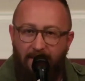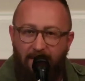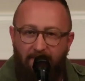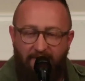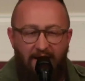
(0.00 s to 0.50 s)

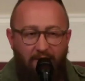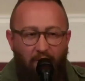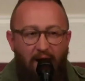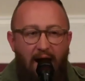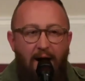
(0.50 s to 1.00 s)
Found
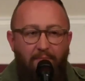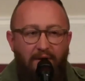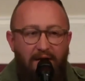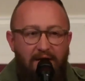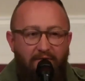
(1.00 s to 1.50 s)
what I
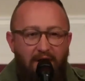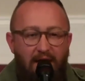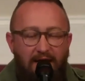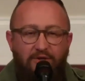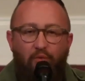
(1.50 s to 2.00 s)
believe
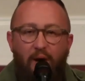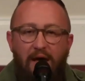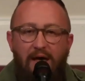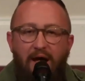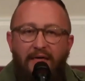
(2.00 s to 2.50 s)
is a
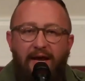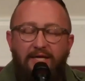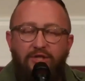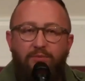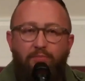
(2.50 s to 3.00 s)
way that
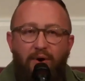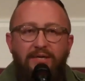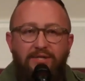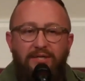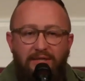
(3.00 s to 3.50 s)

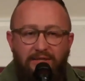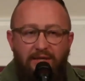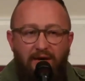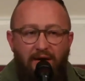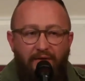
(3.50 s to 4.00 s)
expresses
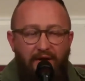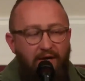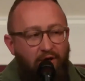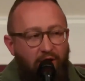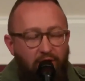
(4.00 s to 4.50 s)
the
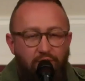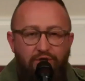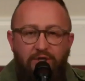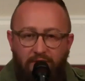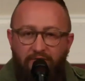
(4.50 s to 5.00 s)

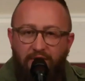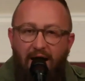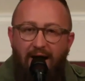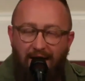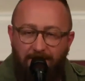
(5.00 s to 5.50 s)
inclusion of
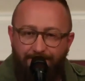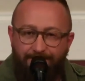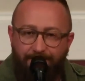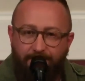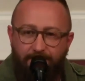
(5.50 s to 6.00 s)
God,
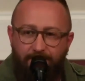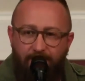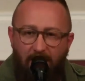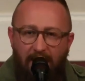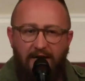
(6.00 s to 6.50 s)

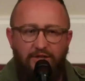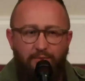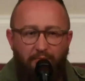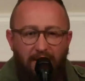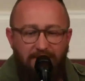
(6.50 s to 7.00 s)
that
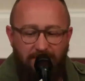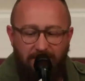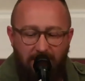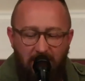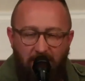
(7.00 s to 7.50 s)

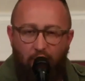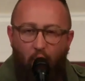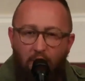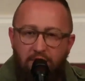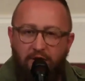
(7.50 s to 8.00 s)
expresses the
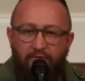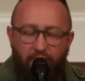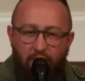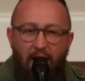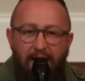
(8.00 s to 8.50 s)
work of
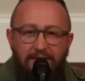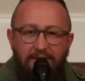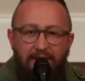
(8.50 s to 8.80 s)
Christ,